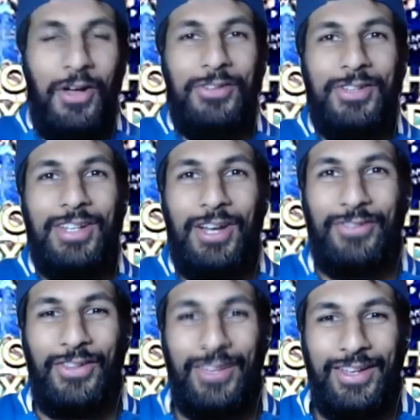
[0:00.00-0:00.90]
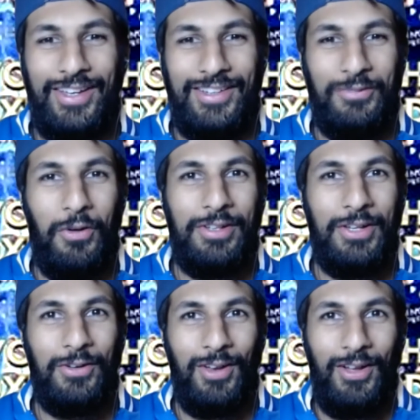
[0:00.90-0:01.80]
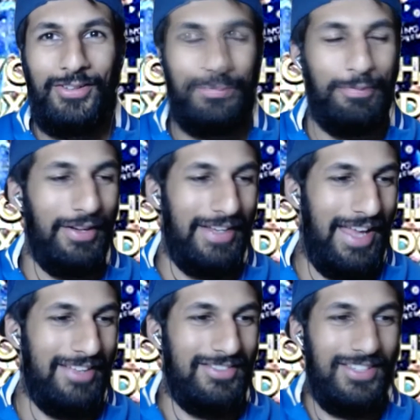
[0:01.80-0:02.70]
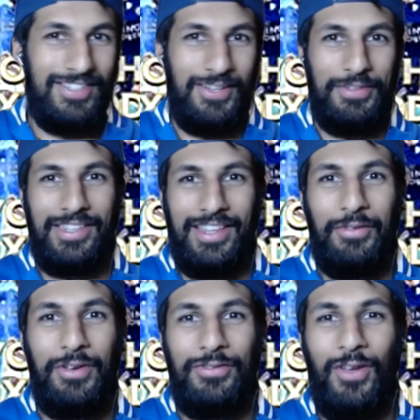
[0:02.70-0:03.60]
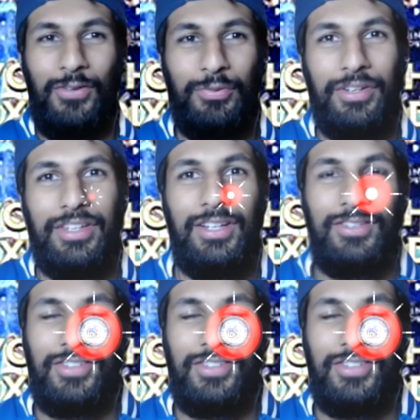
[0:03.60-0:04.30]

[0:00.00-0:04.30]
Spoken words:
good after the 1-0 loss, but yeah, just coming to that, we've lost 1-0 to